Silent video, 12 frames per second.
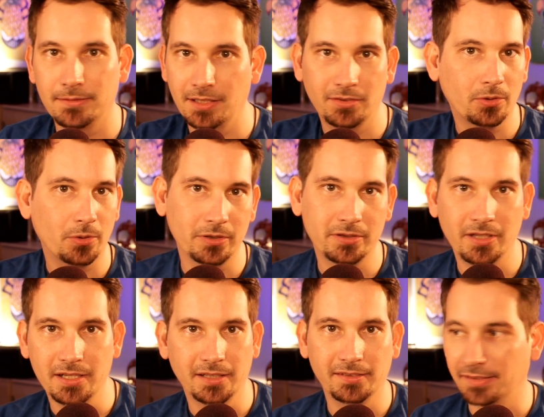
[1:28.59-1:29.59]
Discord
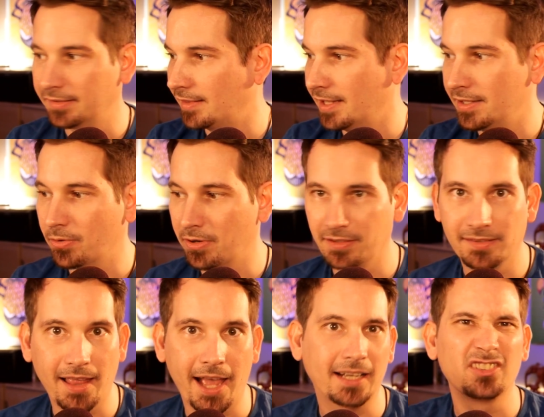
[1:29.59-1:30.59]
didn't exist then, nor did
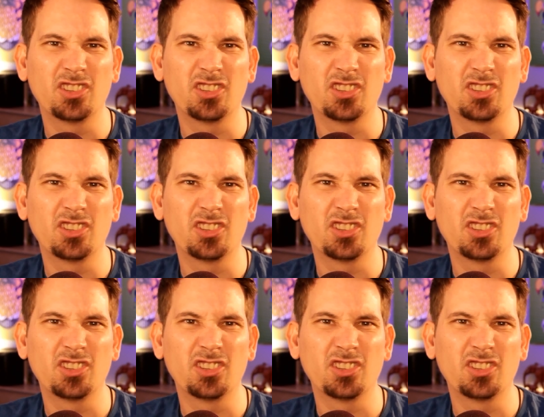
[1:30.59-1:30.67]
Slack.